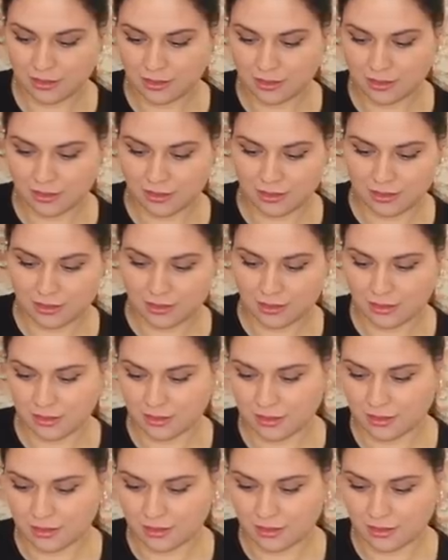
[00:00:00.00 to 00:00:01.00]

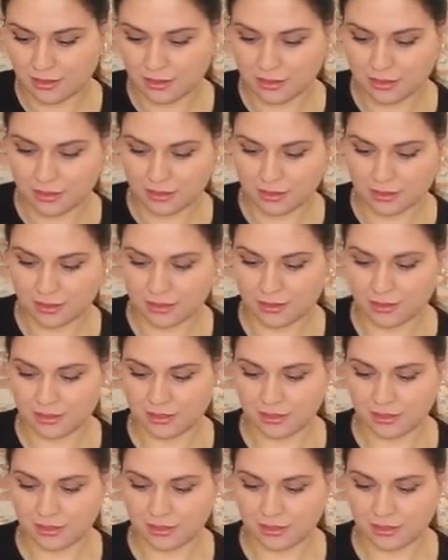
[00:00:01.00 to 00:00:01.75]
(silence)